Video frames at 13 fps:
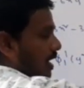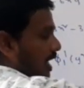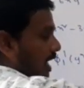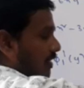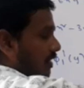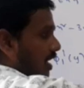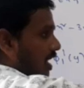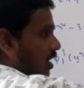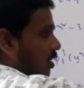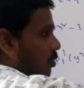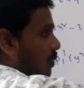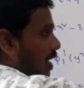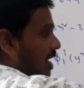
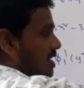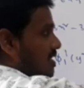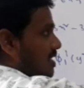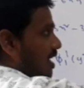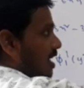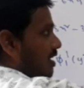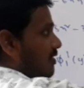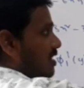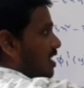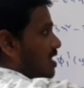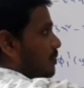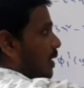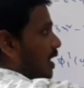derivative partially with
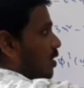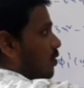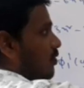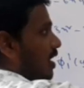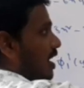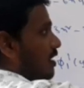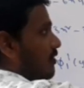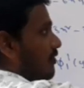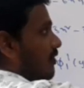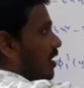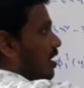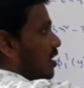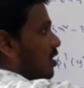respect to y
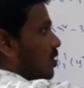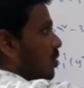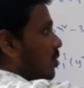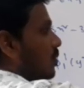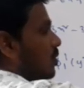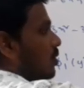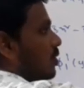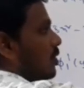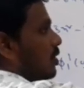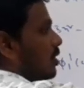for u,